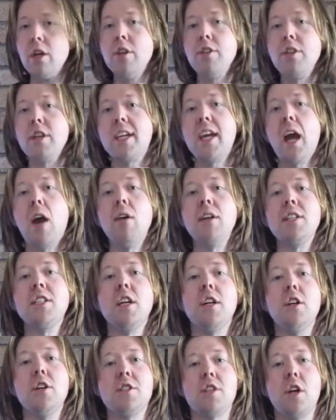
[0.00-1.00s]
The
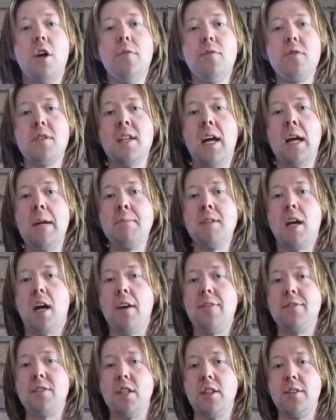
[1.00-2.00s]
character herself was named
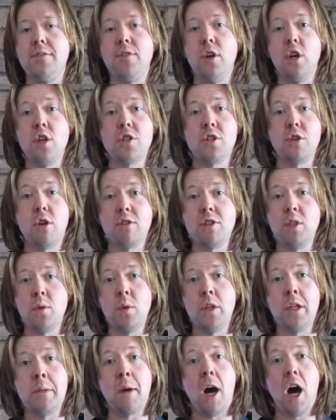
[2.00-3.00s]
after the first Doctor,
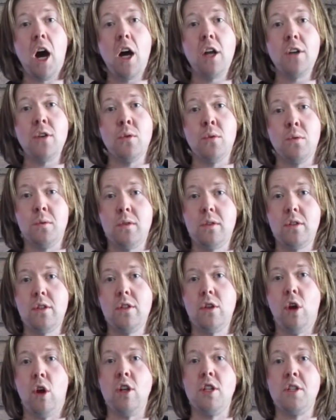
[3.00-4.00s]
William Hartnell,
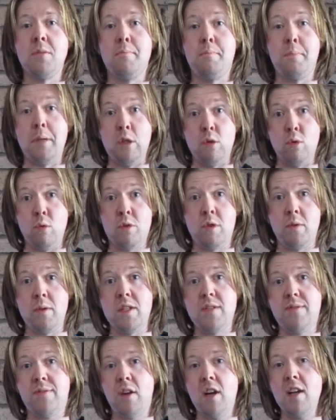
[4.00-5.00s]
known as Bill to
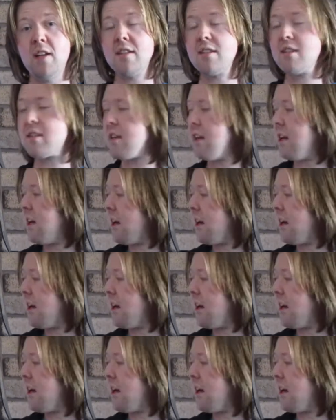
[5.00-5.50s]
his friends.